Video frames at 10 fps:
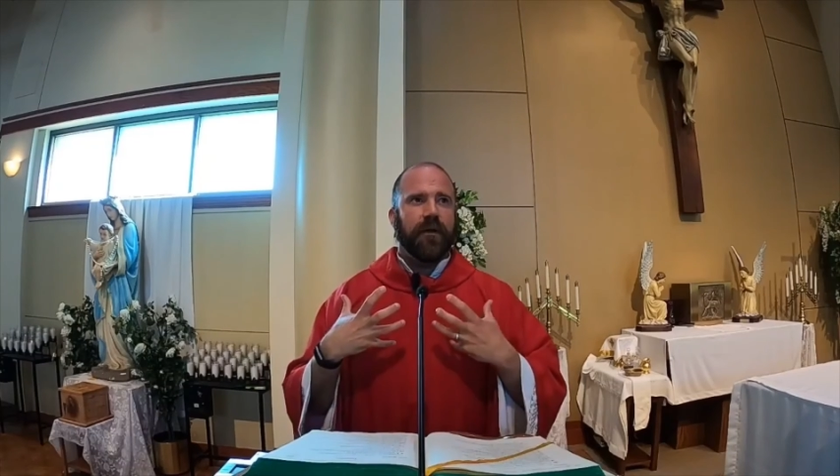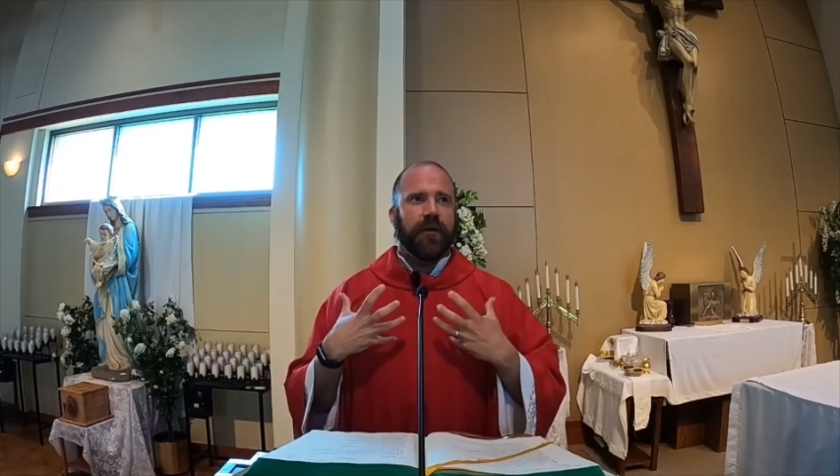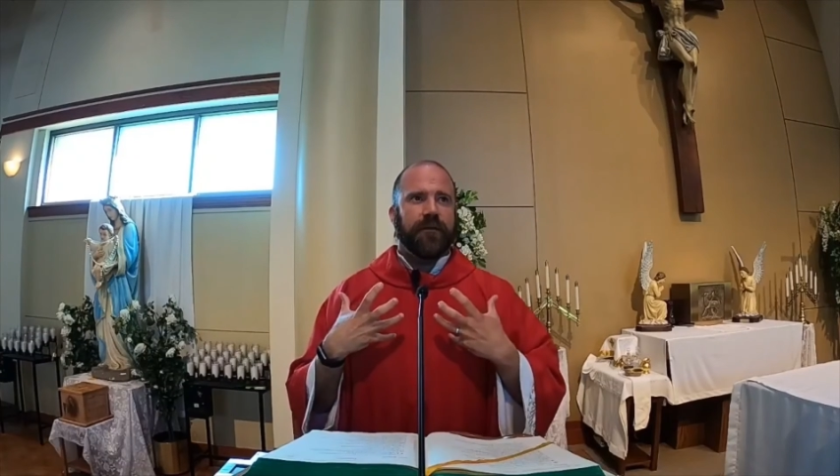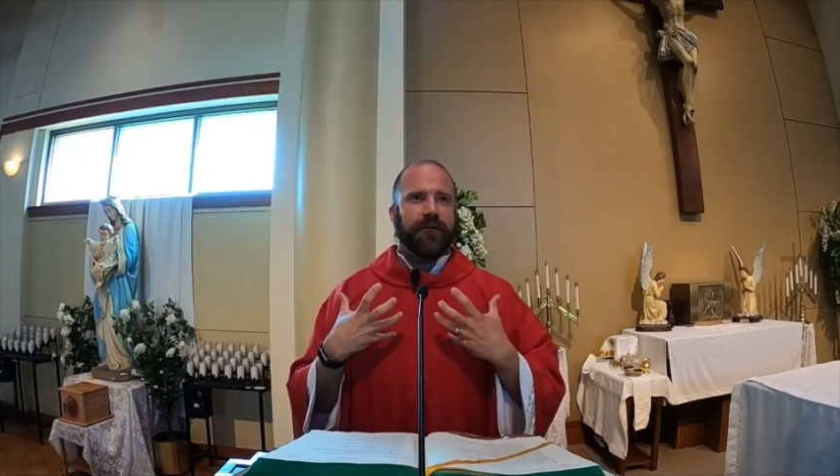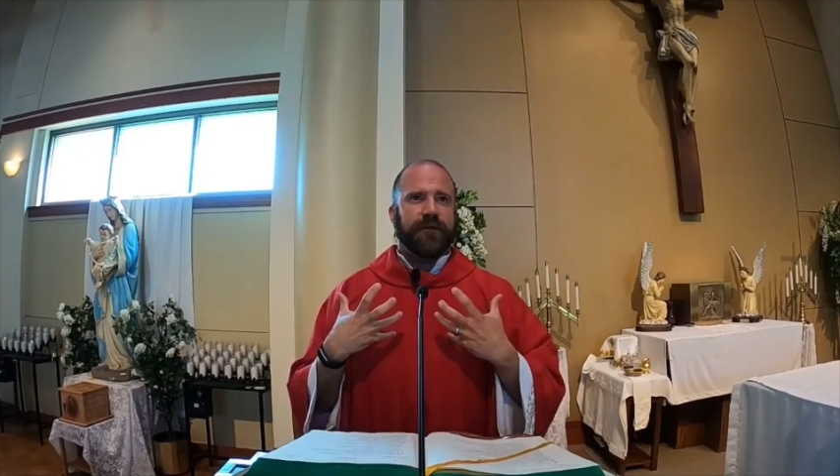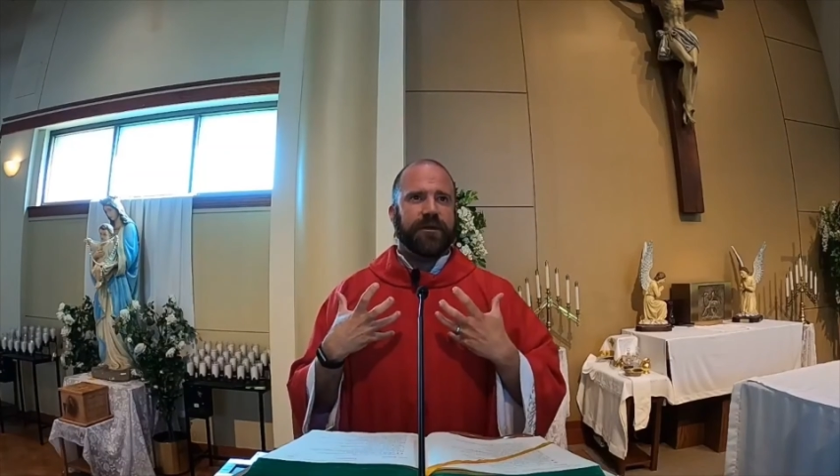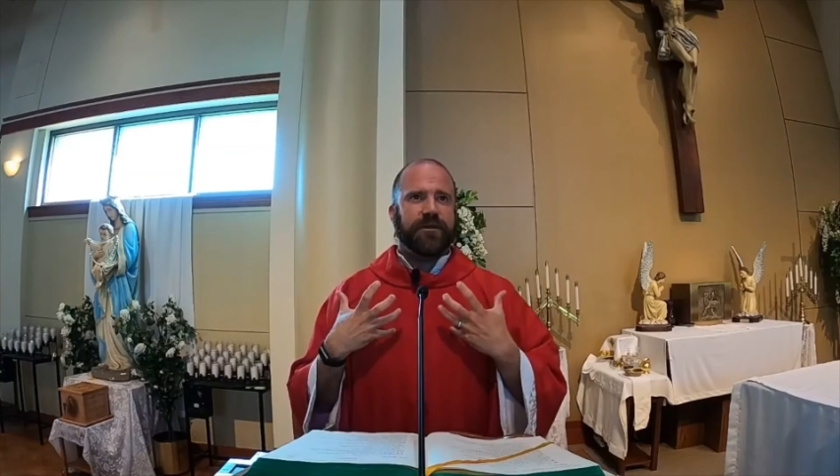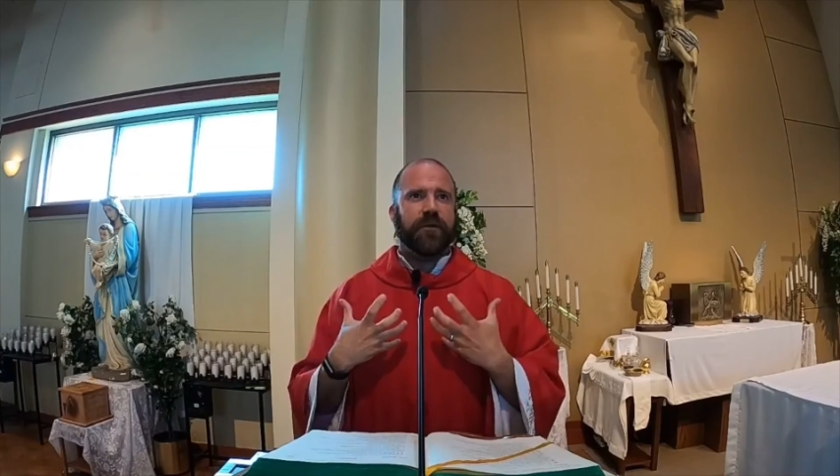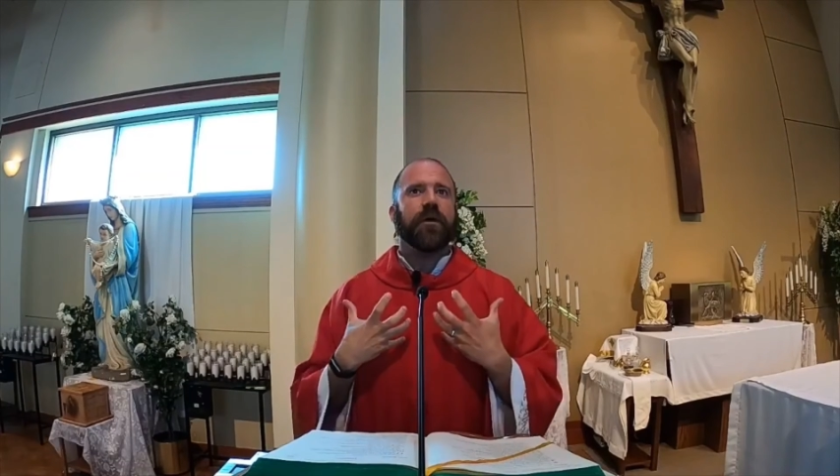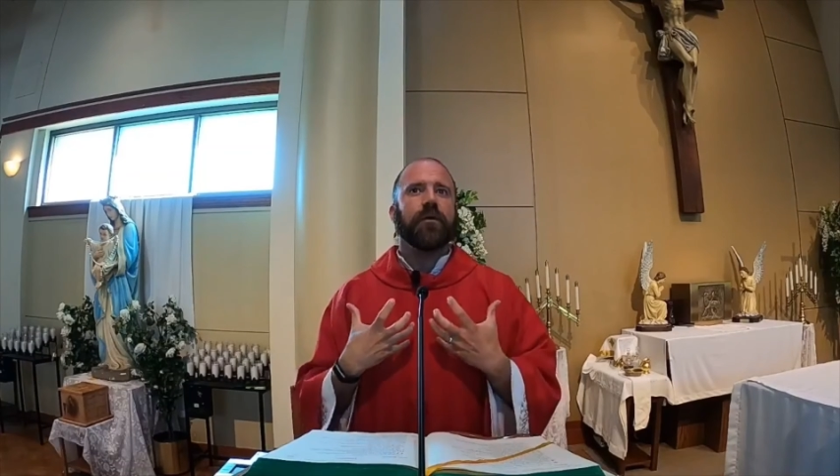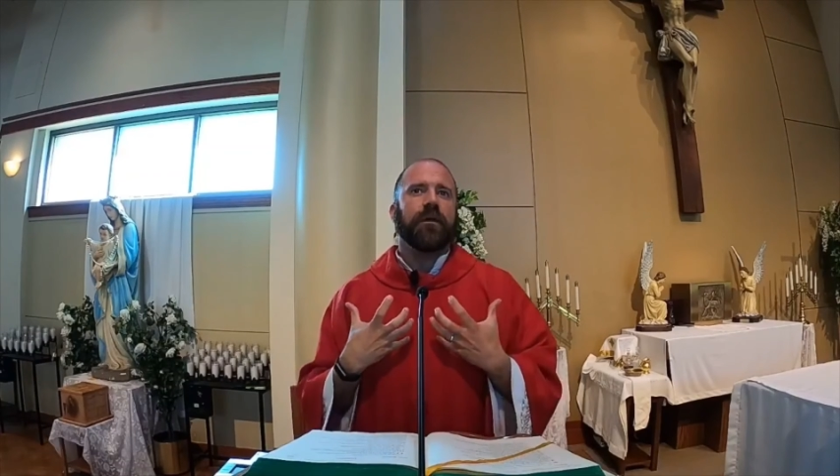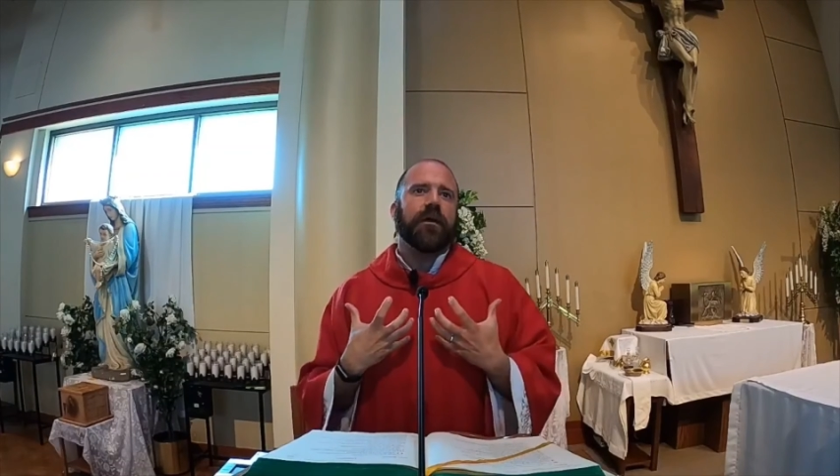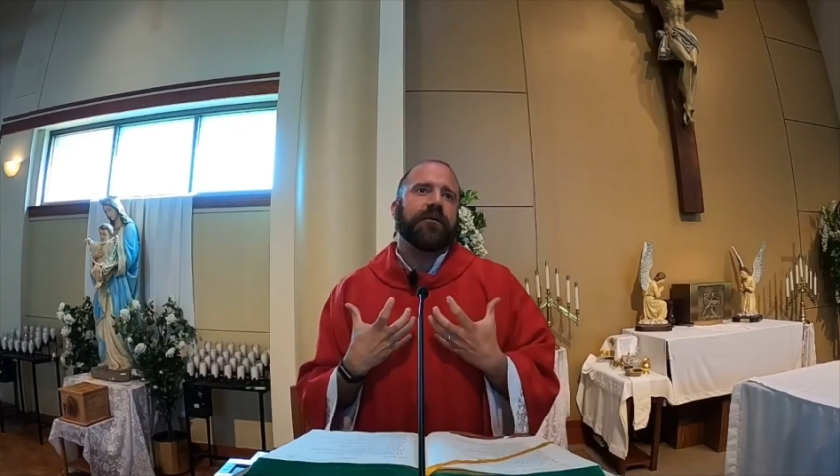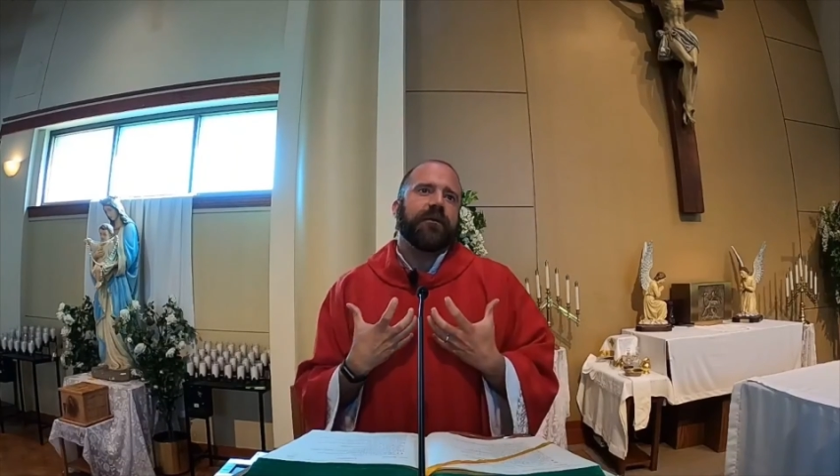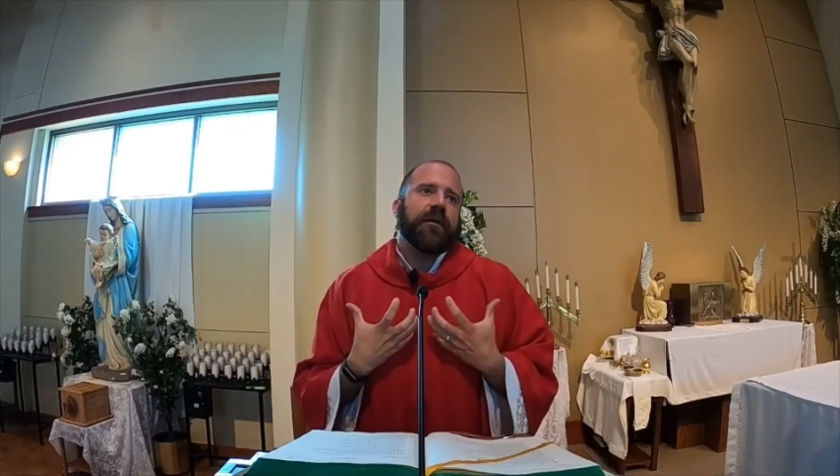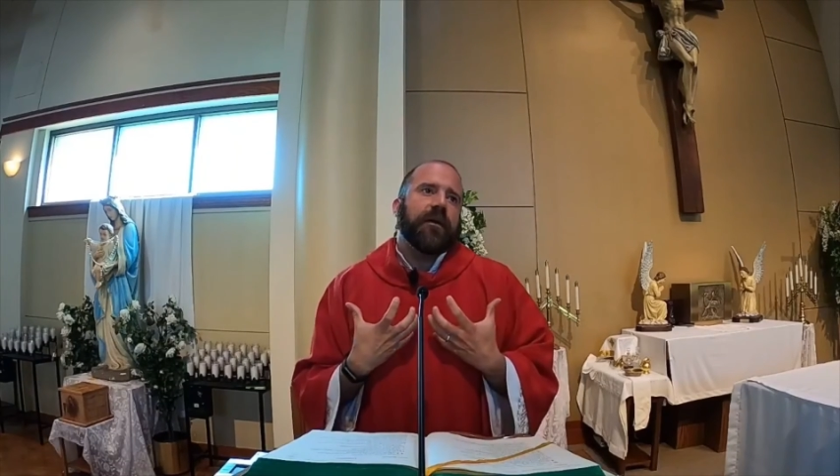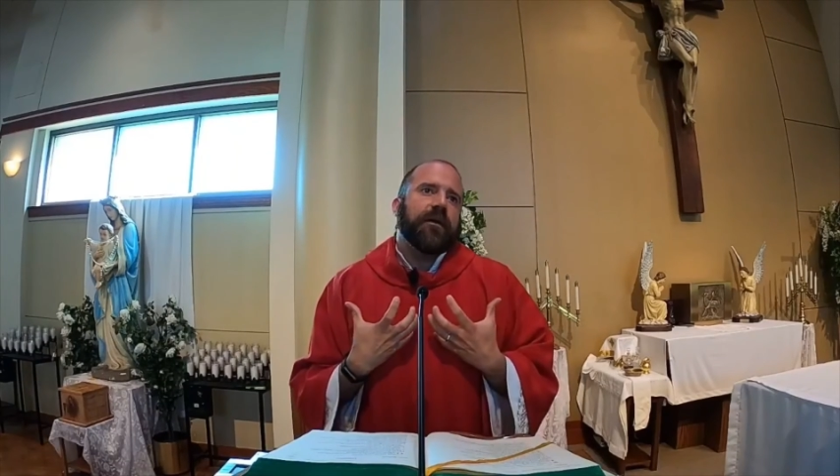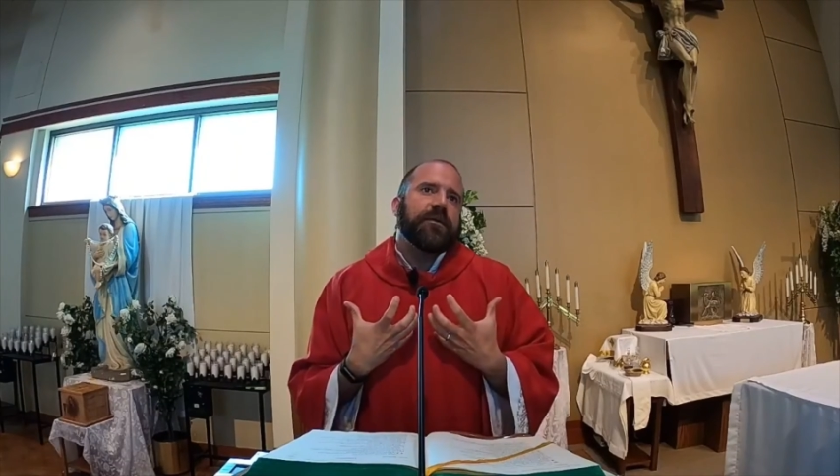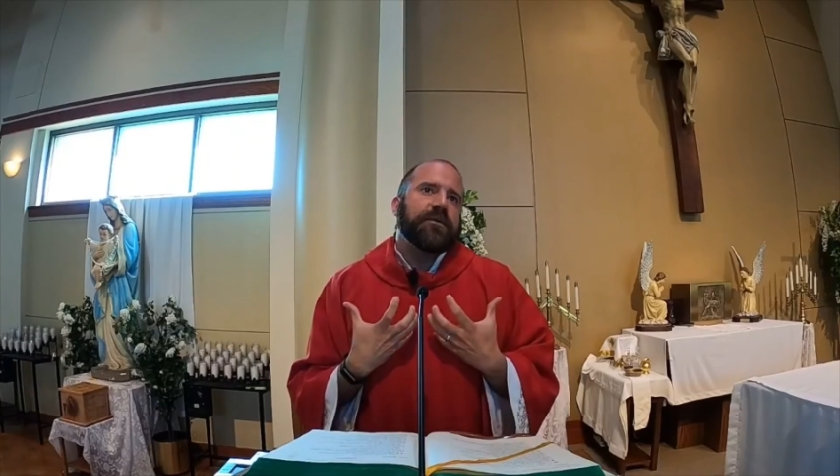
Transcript: the struggle of